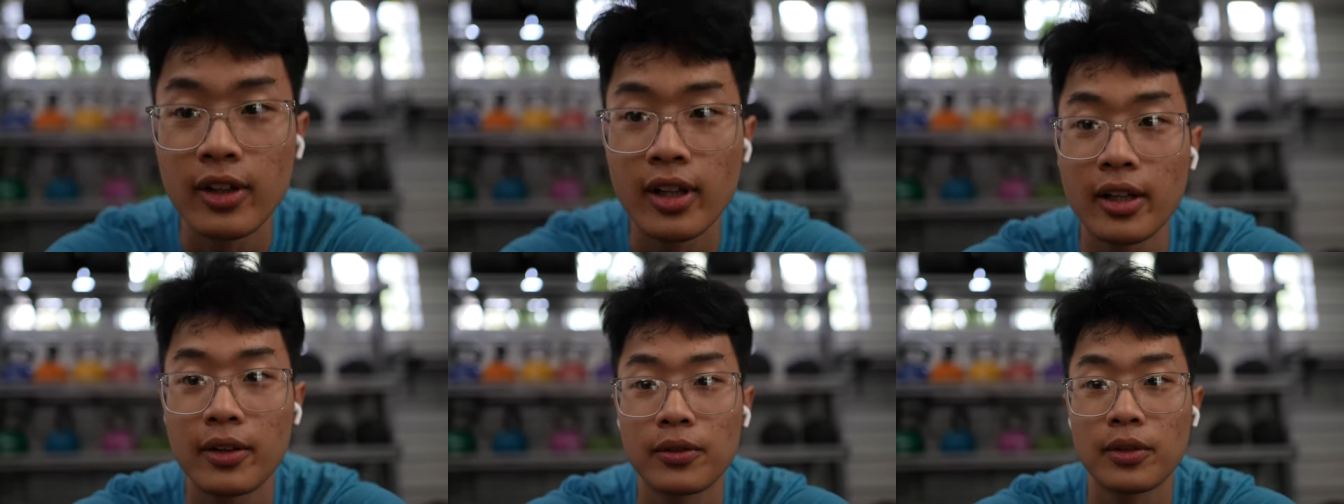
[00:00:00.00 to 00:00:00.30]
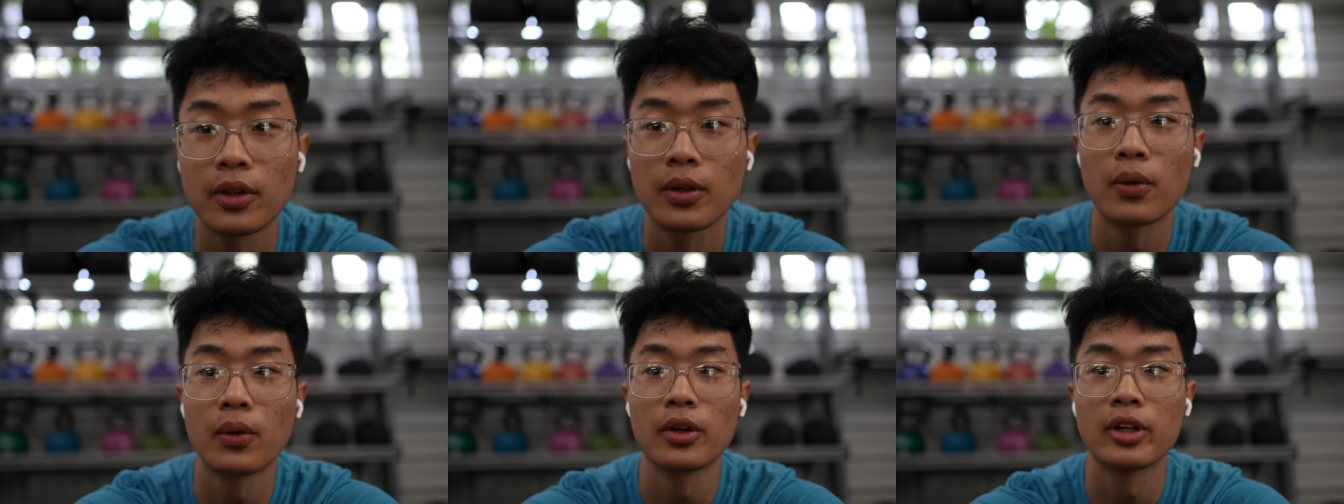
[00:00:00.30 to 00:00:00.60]
feel like
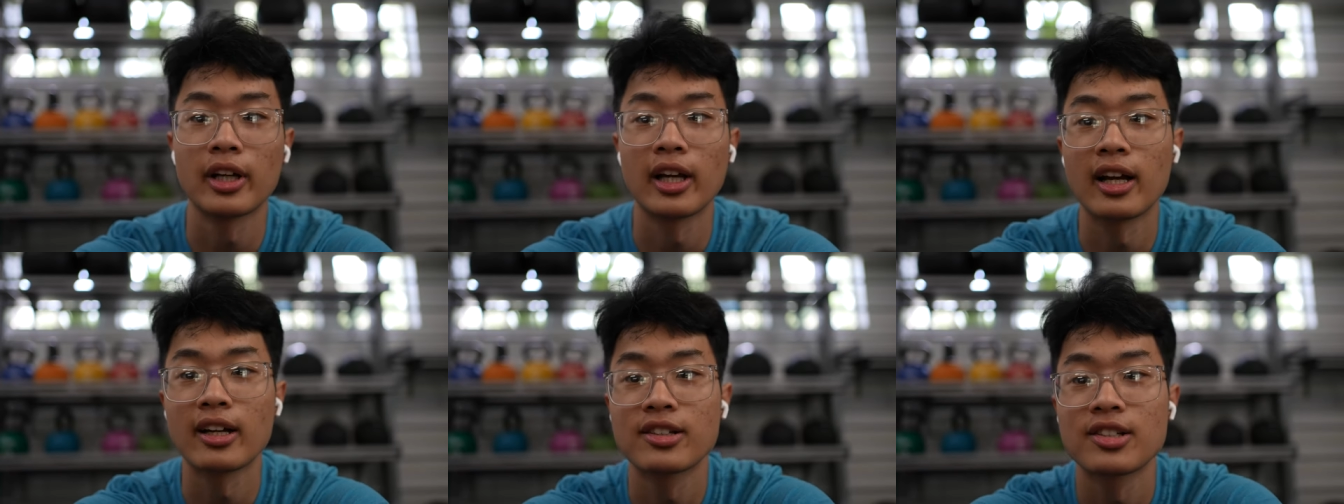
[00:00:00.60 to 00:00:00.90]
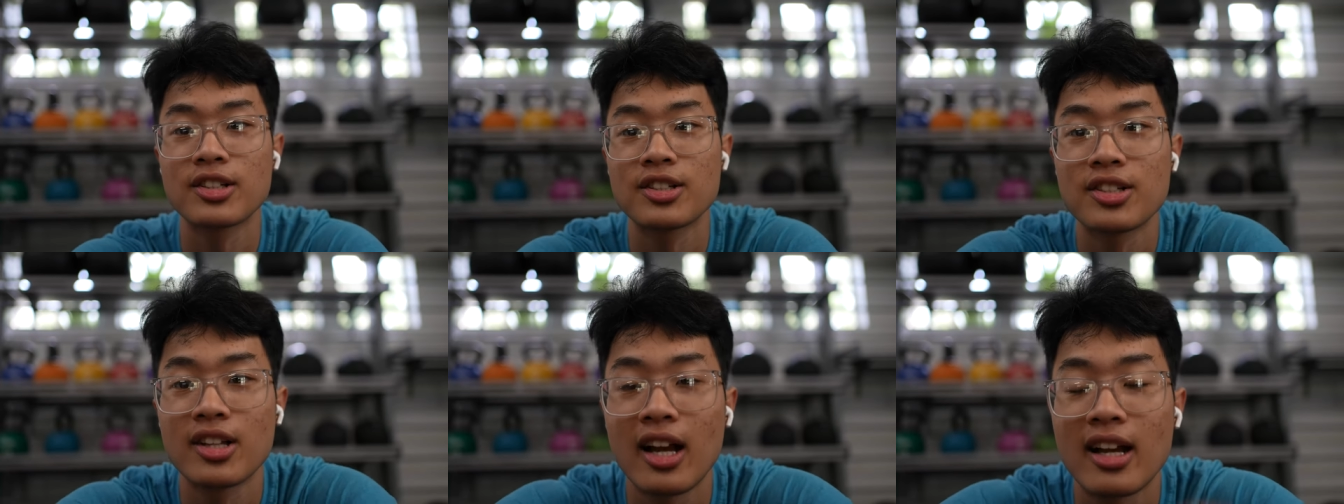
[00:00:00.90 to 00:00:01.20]
recording
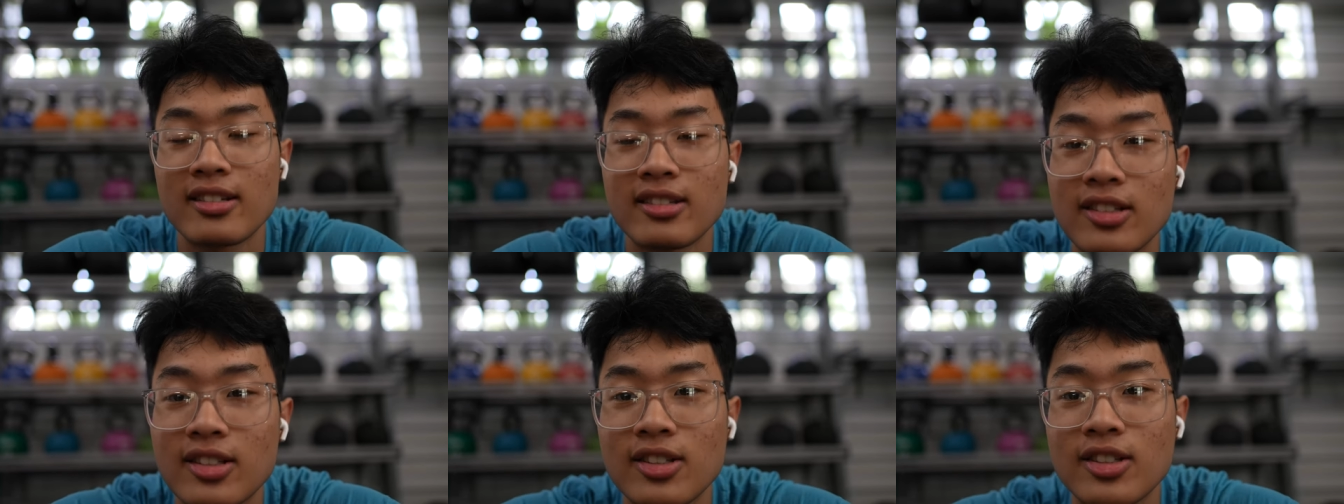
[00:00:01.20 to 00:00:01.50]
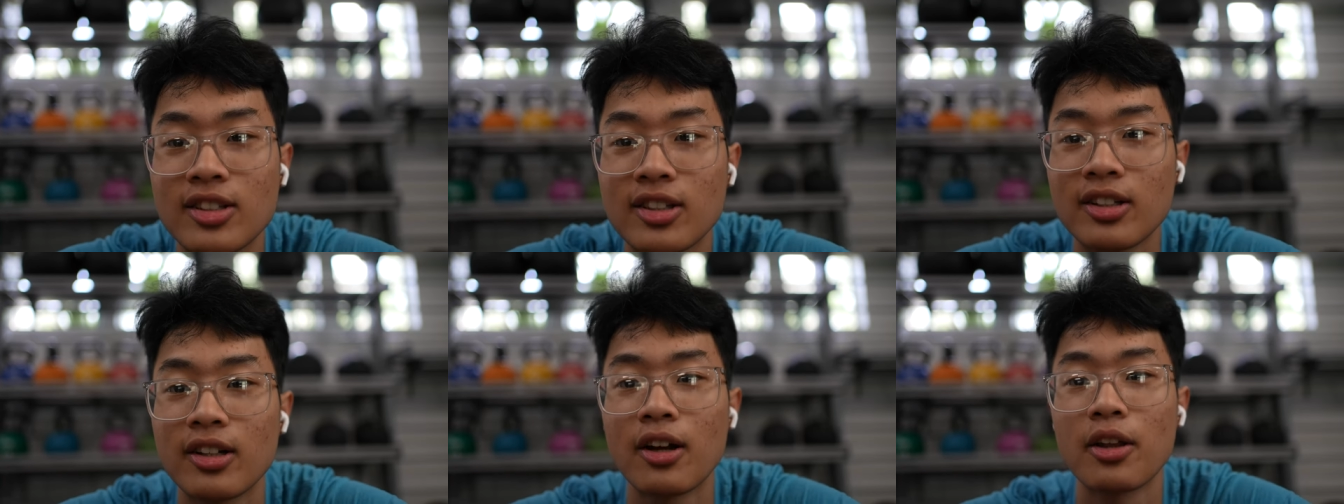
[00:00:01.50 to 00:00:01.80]
exercises
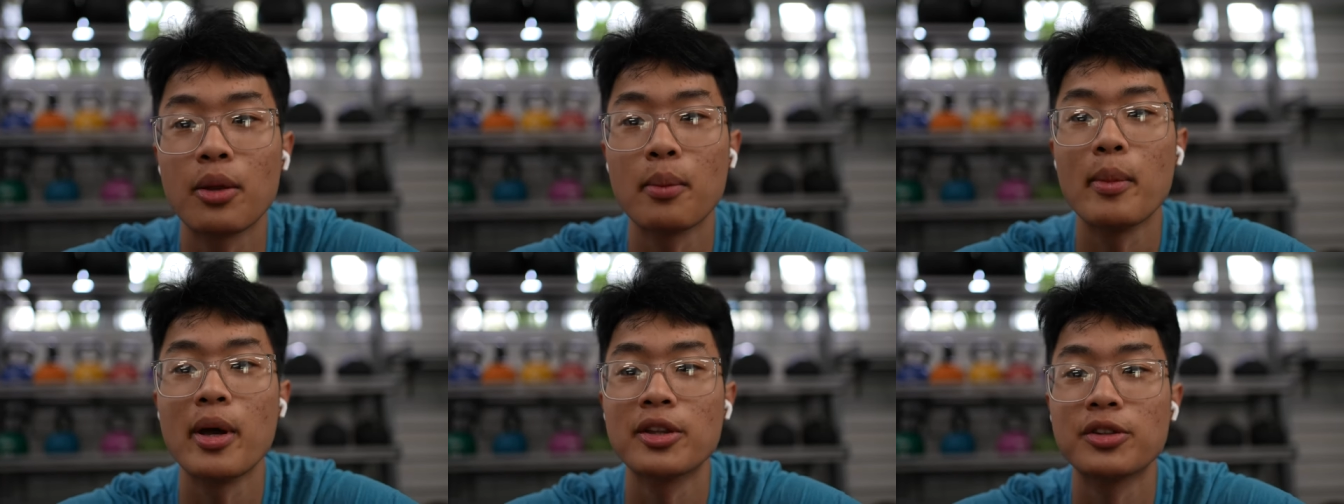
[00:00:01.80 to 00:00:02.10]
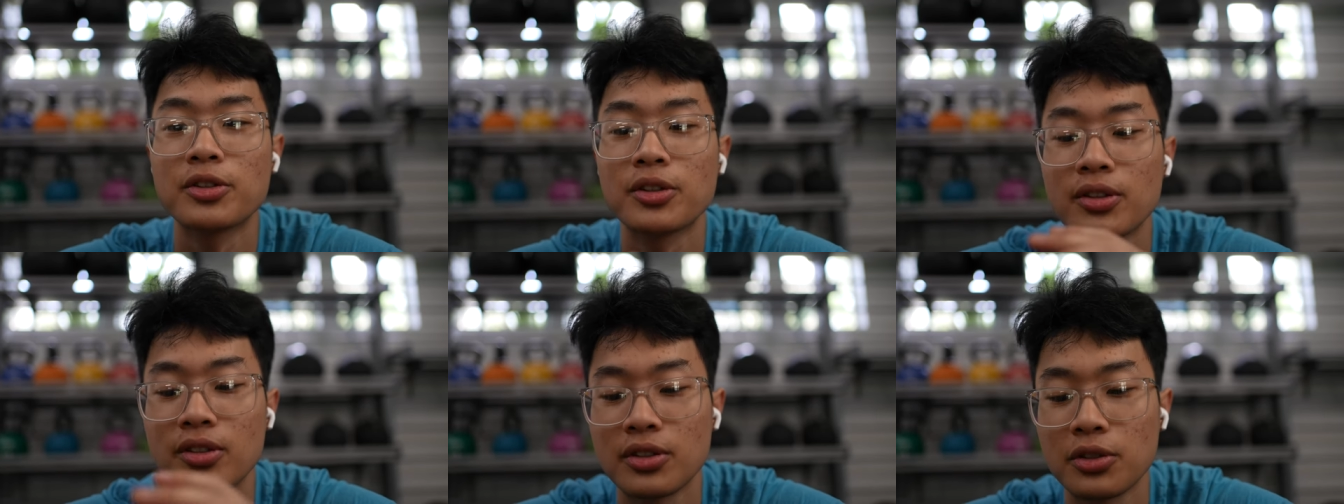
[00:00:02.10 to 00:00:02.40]
get good on the
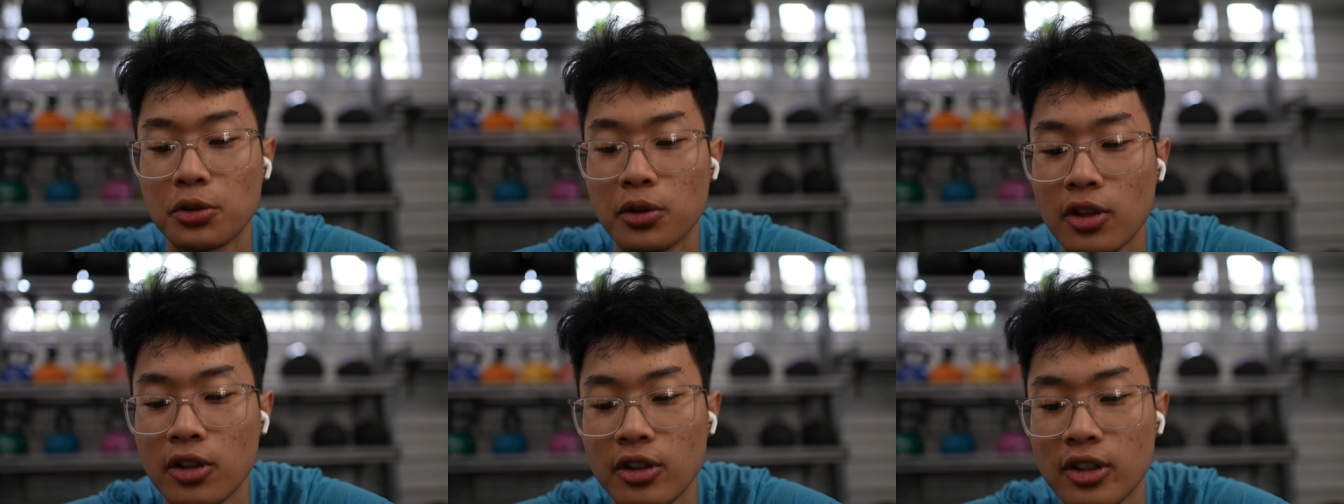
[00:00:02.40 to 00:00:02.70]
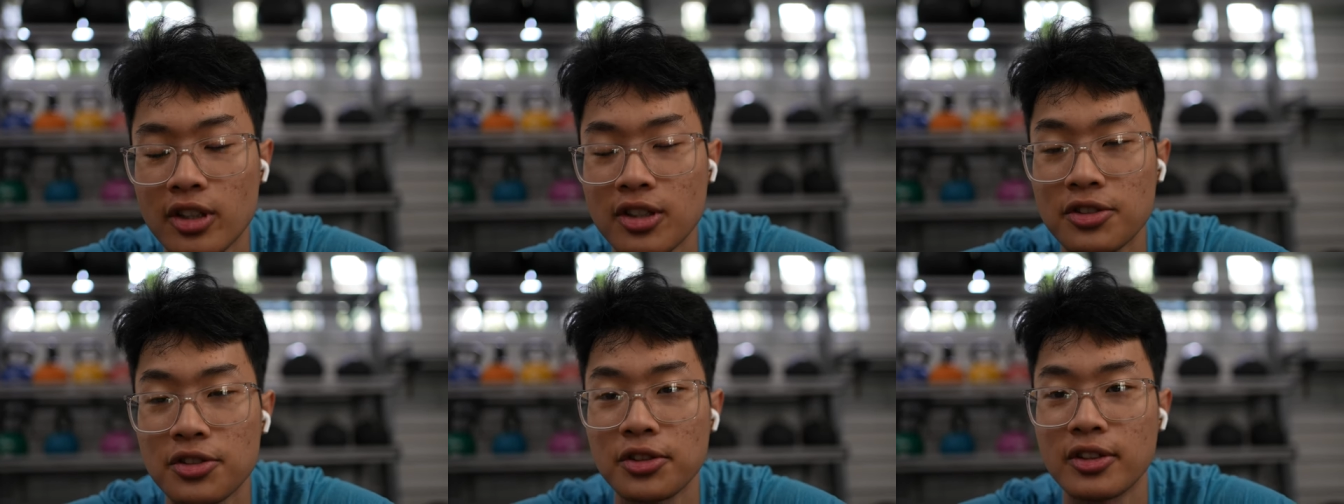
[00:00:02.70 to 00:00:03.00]
mental as well
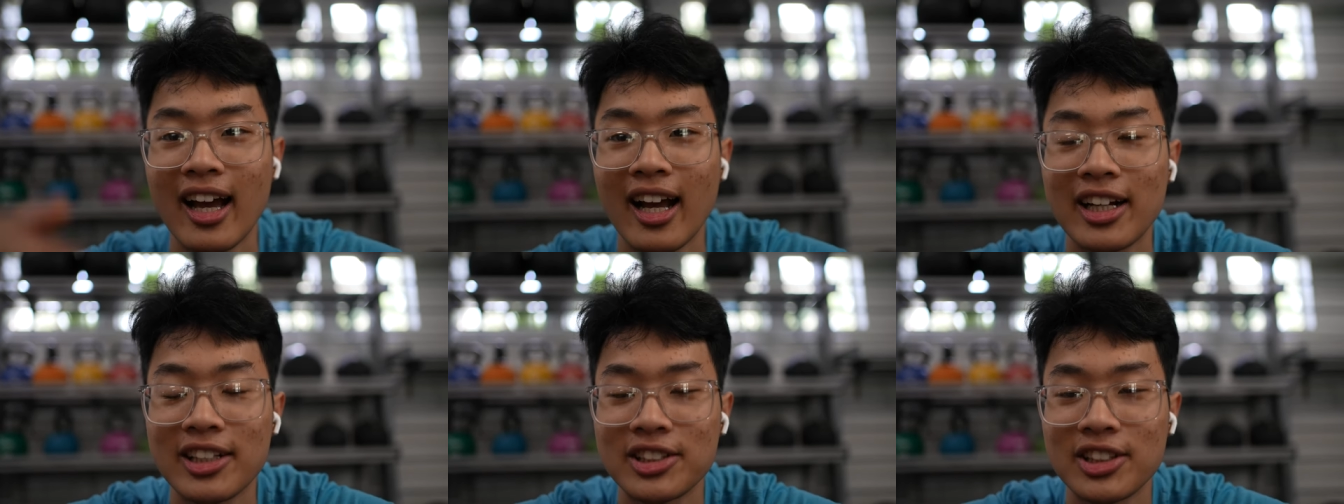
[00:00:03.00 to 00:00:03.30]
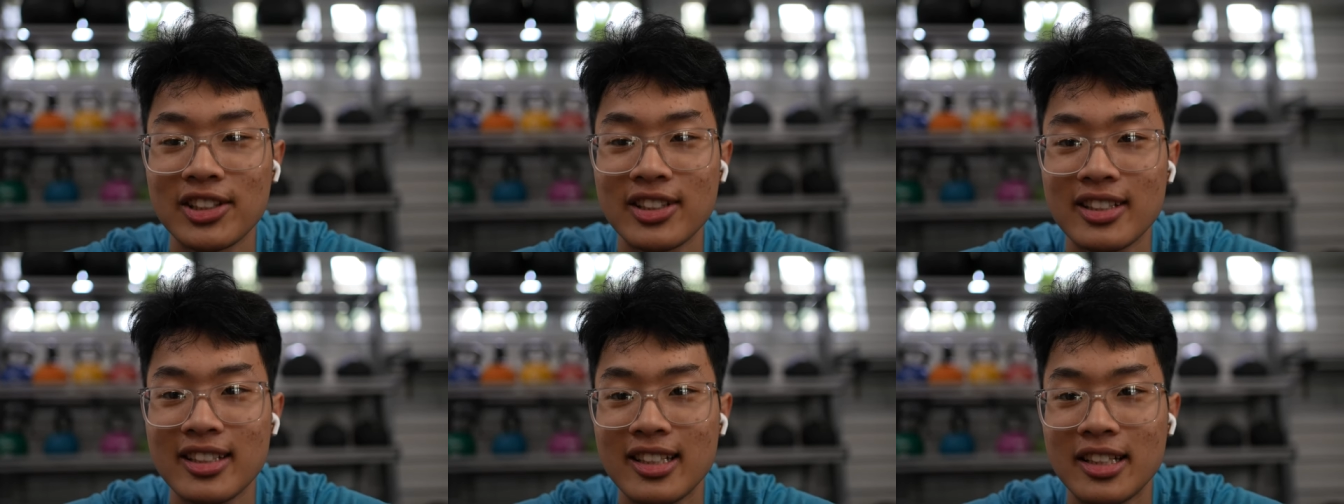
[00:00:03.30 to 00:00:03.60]
because you can
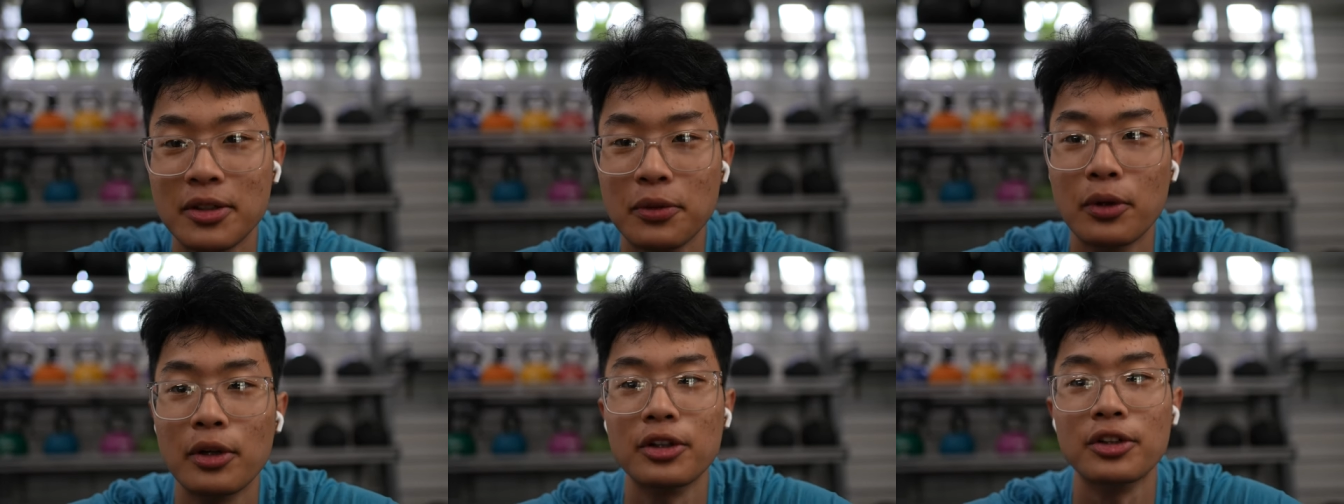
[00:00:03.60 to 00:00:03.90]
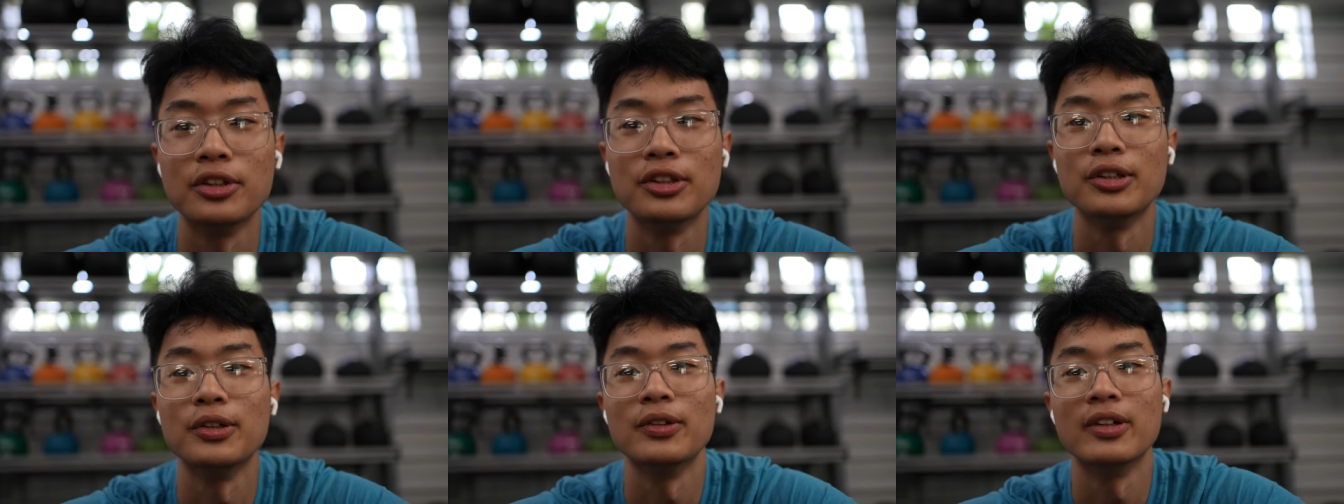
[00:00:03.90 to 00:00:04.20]
actually see what
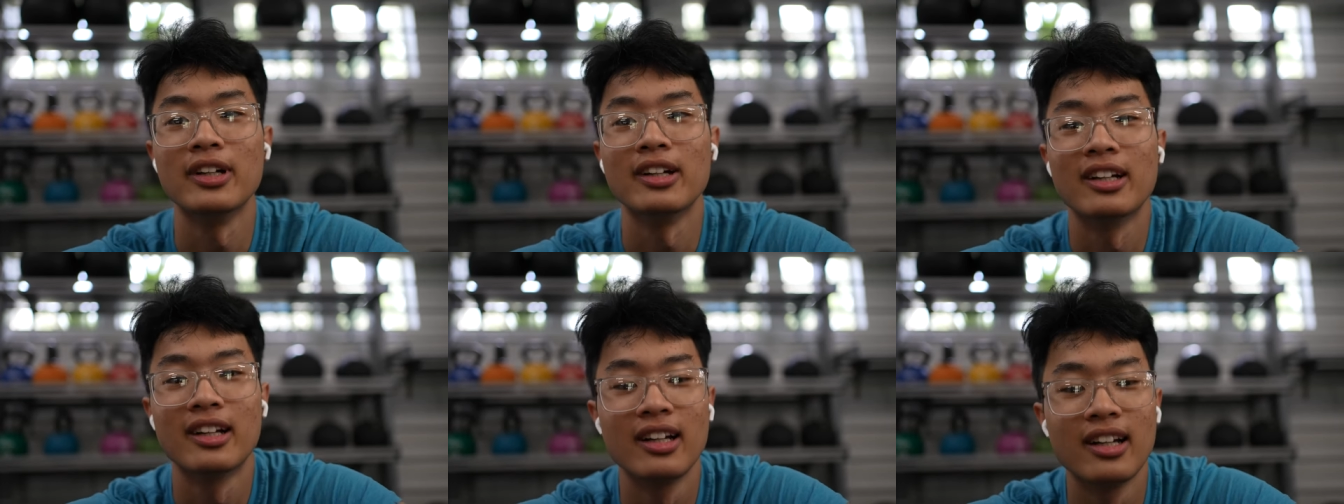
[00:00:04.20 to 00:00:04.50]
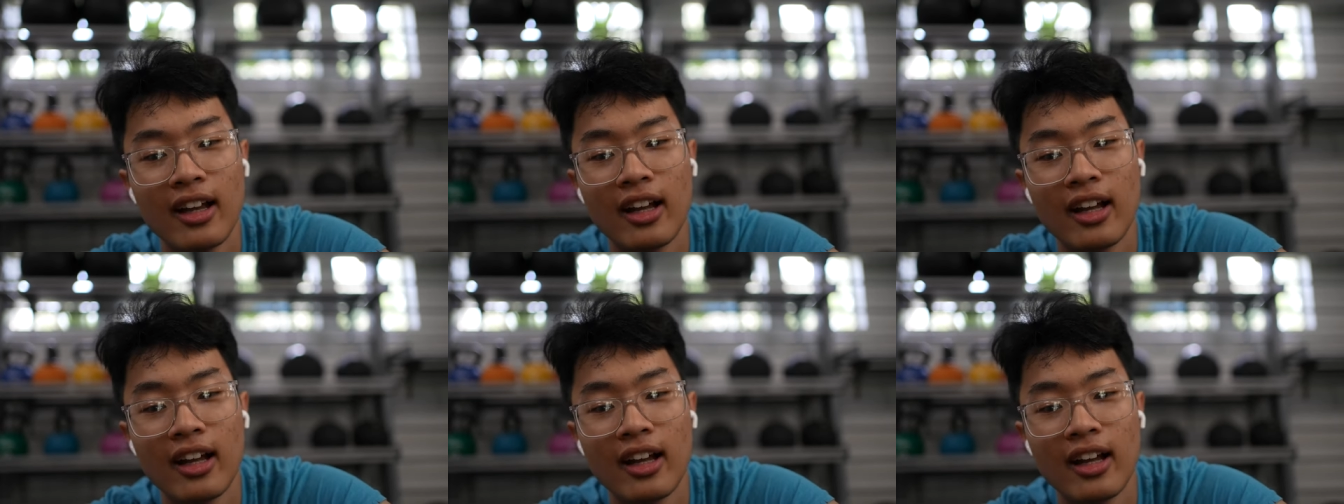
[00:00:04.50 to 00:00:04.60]
you're doing